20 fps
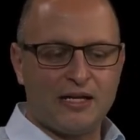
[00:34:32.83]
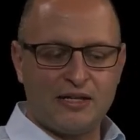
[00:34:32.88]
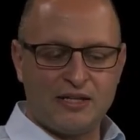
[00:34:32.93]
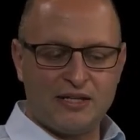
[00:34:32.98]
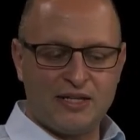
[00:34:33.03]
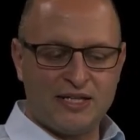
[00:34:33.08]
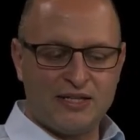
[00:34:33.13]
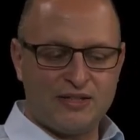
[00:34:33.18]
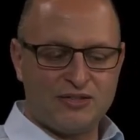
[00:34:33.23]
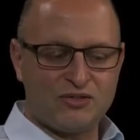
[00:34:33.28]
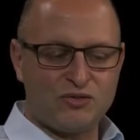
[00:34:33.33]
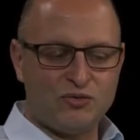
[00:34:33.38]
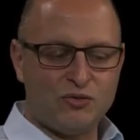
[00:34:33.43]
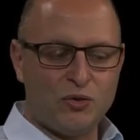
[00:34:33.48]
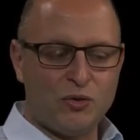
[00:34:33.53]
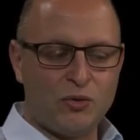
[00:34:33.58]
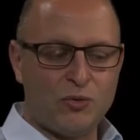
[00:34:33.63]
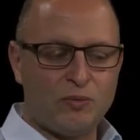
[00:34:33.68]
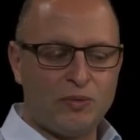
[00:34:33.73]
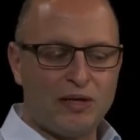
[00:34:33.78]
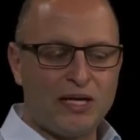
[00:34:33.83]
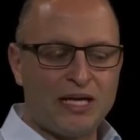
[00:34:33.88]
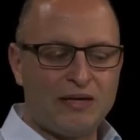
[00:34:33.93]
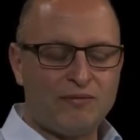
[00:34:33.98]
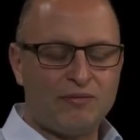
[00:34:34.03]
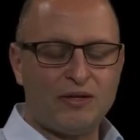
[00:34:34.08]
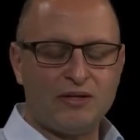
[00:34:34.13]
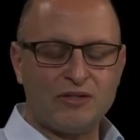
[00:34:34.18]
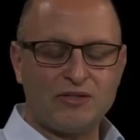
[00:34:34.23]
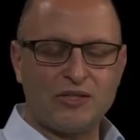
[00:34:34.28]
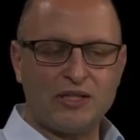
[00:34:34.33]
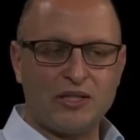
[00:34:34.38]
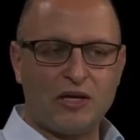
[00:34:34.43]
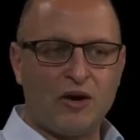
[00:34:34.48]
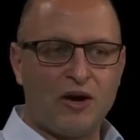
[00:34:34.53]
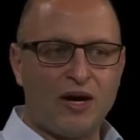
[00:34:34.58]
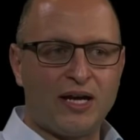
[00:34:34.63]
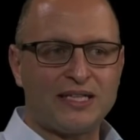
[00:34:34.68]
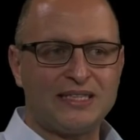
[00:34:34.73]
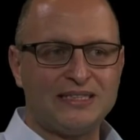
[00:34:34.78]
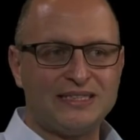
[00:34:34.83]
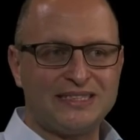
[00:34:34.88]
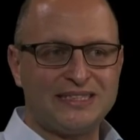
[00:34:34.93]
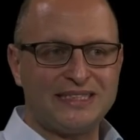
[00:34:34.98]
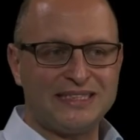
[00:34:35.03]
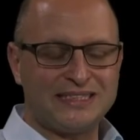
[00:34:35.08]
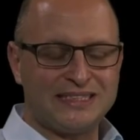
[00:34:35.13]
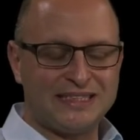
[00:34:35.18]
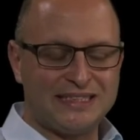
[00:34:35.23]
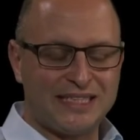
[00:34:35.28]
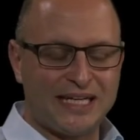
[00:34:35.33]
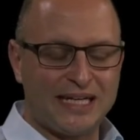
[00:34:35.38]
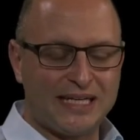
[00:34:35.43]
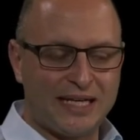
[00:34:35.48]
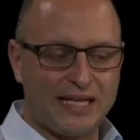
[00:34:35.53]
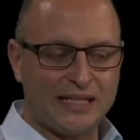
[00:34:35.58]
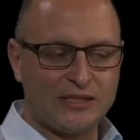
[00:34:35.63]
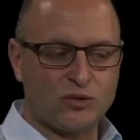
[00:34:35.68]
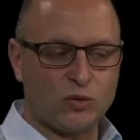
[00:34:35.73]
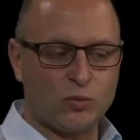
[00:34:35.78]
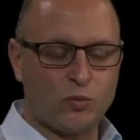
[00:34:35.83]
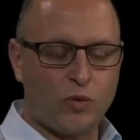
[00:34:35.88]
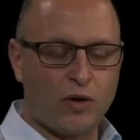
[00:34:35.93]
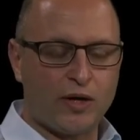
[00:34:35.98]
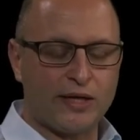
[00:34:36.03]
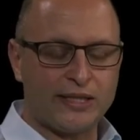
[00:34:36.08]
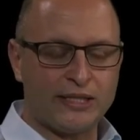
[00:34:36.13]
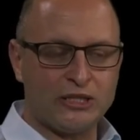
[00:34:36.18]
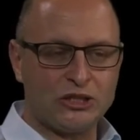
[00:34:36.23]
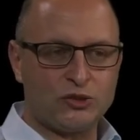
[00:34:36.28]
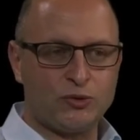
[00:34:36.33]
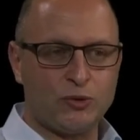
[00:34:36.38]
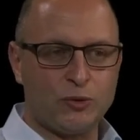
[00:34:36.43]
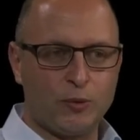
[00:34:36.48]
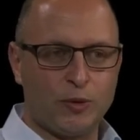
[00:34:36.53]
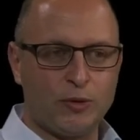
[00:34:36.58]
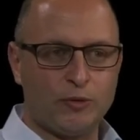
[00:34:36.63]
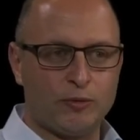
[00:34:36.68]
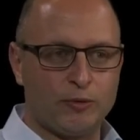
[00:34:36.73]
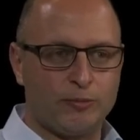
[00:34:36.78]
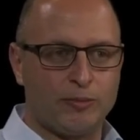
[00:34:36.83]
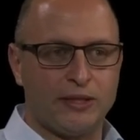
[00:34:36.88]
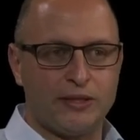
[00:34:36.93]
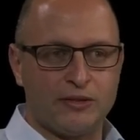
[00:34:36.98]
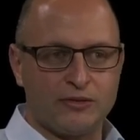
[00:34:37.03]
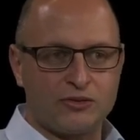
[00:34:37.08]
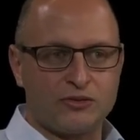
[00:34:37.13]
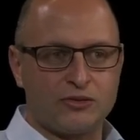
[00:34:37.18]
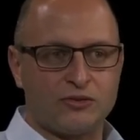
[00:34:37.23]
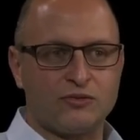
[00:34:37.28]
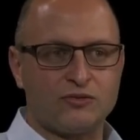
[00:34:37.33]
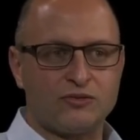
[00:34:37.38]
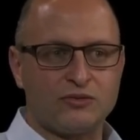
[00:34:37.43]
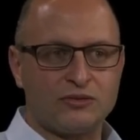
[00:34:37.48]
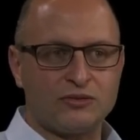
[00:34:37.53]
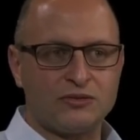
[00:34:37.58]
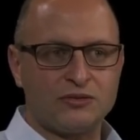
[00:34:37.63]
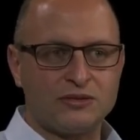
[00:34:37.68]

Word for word: there's no evidence that I can see to date as to why history won't repeat itself.